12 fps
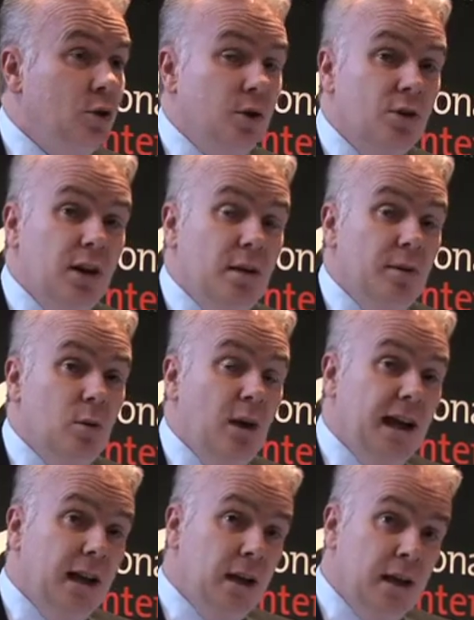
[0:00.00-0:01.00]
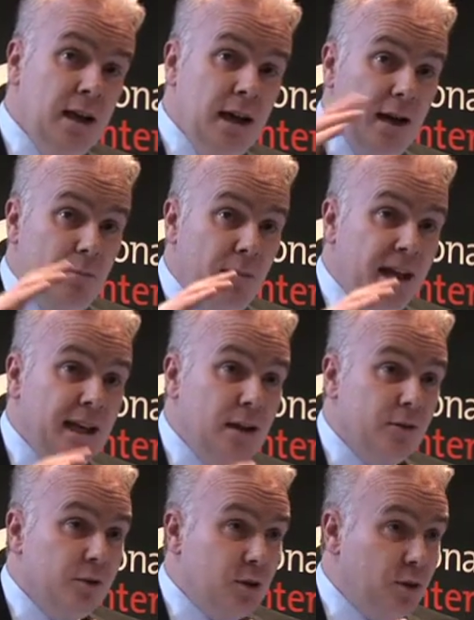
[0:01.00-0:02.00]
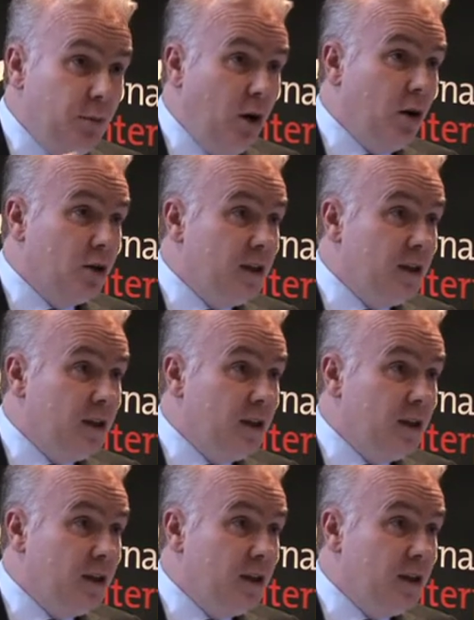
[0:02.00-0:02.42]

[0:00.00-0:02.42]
do incredibly well, and many of the smaller